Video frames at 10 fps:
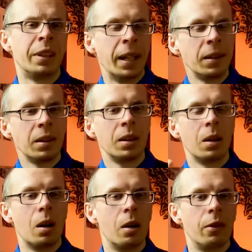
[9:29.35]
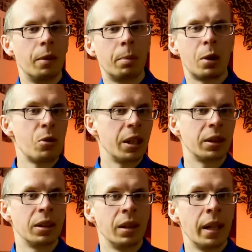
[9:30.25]
10 of a
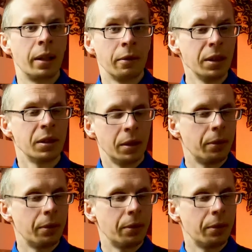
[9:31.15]
project like this,